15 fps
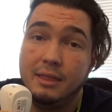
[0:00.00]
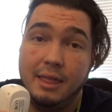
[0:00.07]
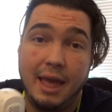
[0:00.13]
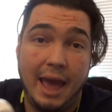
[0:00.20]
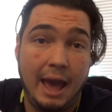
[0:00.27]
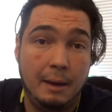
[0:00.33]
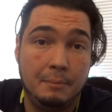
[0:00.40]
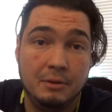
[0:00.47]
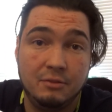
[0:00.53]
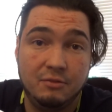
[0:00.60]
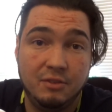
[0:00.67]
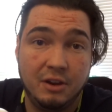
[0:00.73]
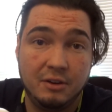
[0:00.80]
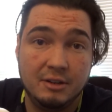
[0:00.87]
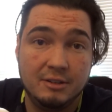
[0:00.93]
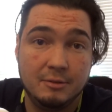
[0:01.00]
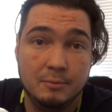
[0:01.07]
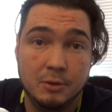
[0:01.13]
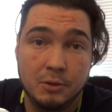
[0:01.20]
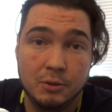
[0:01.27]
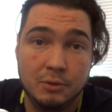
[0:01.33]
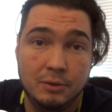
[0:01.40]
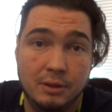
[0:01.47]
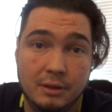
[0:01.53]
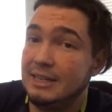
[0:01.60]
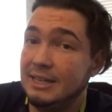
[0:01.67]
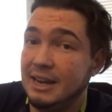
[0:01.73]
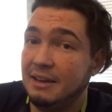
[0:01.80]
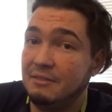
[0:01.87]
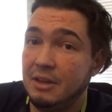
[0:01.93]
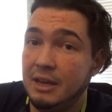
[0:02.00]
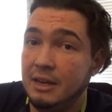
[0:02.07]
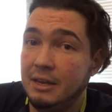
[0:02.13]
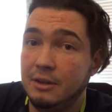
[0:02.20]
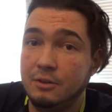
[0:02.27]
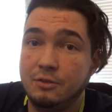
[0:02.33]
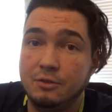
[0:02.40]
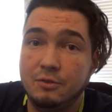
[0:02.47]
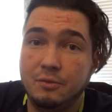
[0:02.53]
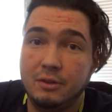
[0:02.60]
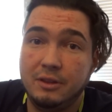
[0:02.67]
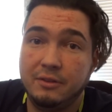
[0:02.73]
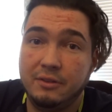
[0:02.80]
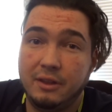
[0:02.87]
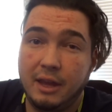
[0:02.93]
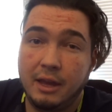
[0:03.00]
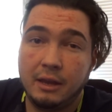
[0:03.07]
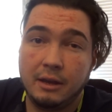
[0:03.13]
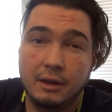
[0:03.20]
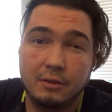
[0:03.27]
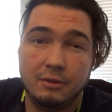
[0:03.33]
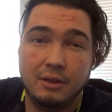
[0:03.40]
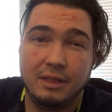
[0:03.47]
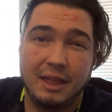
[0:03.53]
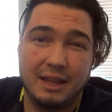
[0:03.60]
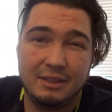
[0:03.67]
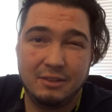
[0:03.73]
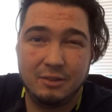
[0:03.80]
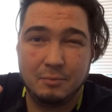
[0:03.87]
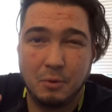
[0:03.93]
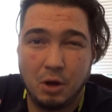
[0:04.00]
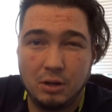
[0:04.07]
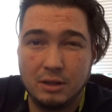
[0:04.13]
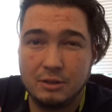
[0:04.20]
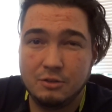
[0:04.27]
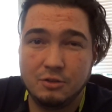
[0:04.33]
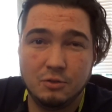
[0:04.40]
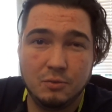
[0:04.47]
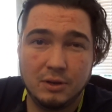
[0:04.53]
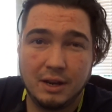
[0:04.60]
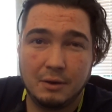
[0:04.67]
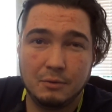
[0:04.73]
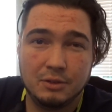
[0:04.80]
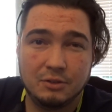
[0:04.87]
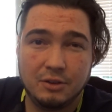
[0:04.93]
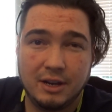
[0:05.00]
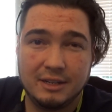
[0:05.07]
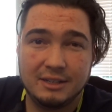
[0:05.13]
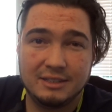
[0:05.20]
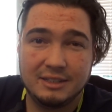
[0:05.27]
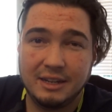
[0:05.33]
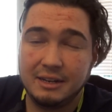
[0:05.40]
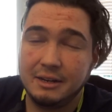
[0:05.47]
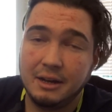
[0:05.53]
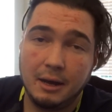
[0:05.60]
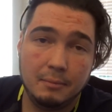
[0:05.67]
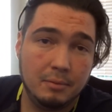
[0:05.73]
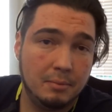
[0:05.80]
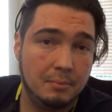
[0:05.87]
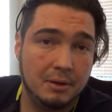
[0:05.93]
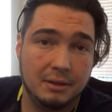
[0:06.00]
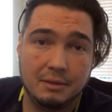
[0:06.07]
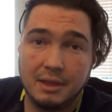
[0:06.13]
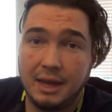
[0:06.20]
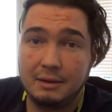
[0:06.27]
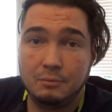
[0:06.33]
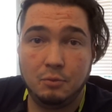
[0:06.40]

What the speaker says: The app is very smooth. I didn't have any issues with this thing other than that small issue when I was trying to set it up, but that